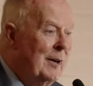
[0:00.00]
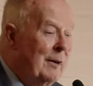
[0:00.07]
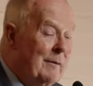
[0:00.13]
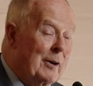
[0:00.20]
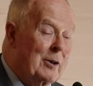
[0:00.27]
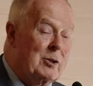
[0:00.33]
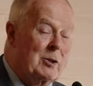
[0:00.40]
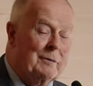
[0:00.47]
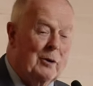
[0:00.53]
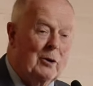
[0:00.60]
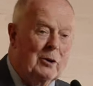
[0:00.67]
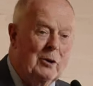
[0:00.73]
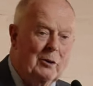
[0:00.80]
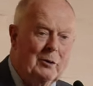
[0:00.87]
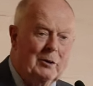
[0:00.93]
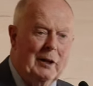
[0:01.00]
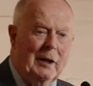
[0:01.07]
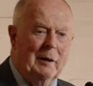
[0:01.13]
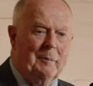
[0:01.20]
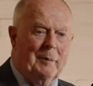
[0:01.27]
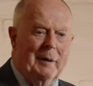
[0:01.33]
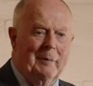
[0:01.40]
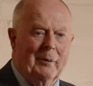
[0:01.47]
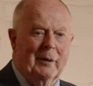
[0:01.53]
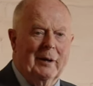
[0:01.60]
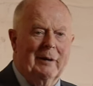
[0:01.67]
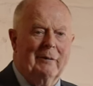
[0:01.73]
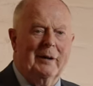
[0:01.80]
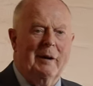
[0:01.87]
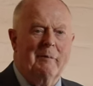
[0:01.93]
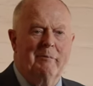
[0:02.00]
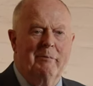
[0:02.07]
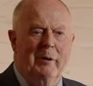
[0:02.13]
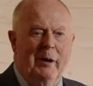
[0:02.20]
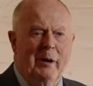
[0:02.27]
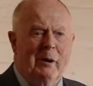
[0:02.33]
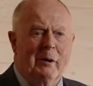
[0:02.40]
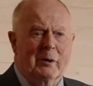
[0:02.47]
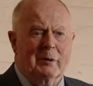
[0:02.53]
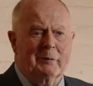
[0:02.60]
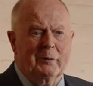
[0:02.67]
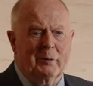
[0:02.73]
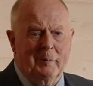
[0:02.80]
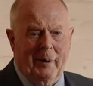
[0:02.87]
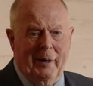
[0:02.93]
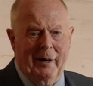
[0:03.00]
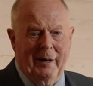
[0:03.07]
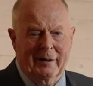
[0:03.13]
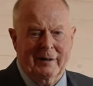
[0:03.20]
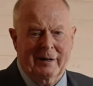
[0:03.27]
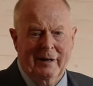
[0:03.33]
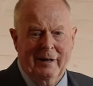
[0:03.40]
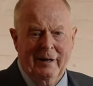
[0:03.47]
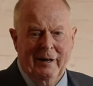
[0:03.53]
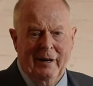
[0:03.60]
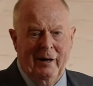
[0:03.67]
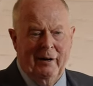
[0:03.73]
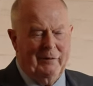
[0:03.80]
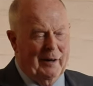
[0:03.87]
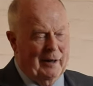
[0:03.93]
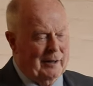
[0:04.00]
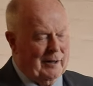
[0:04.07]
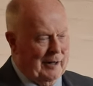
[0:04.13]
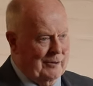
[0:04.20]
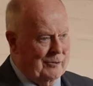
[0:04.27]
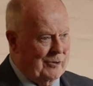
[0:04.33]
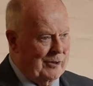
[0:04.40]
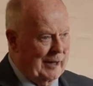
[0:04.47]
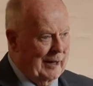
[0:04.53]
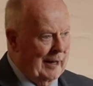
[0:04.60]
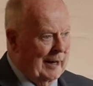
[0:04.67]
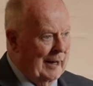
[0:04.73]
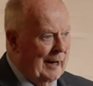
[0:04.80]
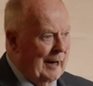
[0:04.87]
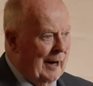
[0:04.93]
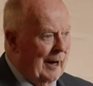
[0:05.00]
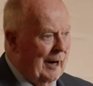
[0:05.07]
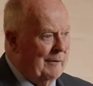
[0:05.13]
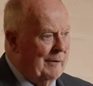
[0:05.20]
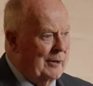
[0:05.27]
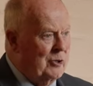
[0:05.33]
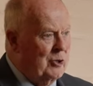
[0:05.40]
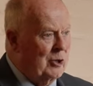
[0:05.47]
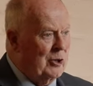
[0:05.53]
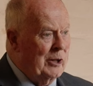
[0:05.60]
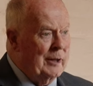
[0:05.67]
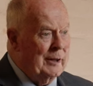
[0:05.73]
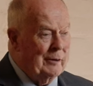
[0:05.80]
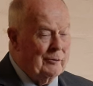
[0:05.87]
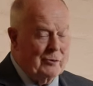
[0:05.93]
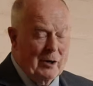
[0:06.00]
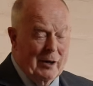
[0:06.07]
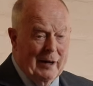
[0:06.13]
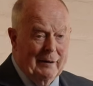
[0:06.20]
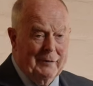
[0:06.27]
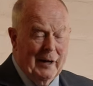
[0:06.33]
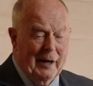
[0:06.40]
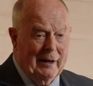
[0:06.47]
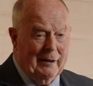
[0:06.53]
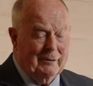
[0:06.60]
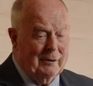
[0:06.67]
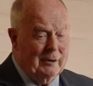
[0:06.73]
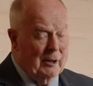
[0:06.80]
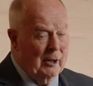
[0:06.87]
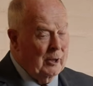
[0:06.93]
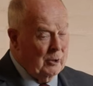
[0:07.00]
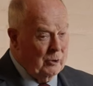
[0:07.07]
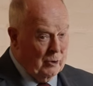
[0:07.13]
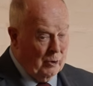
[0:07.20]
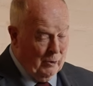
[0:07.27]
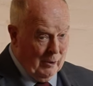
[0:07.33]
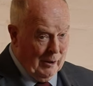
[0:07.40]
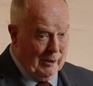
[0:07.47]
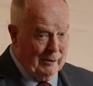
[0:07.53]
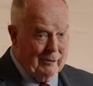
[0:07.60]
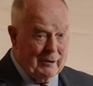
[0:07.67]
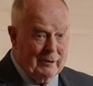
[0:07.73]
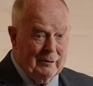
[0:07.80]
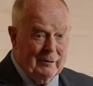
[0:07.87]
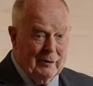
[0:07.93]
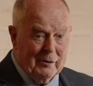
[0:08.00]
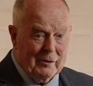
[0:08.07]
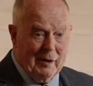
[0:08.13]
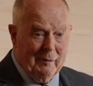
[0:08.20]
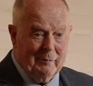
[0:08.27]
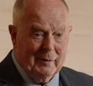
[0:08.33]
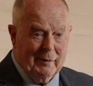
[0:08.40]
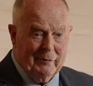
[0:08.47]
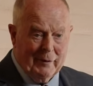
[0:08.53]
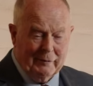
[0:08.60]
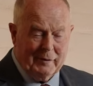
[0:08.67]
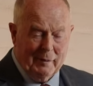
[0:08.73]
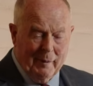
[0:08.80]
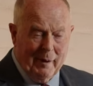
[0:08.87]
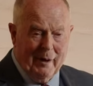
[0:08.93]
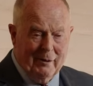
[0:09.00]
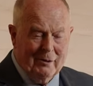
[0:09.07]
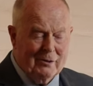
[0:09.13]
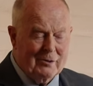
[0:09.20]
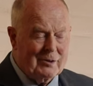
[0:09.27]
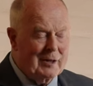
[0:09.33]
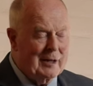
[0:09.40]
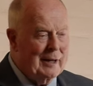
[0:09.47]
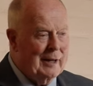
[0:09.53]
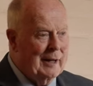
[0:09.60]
First of all, you dear people live in a beautiful part of our country. I've enjoyed the drive down 250 miles.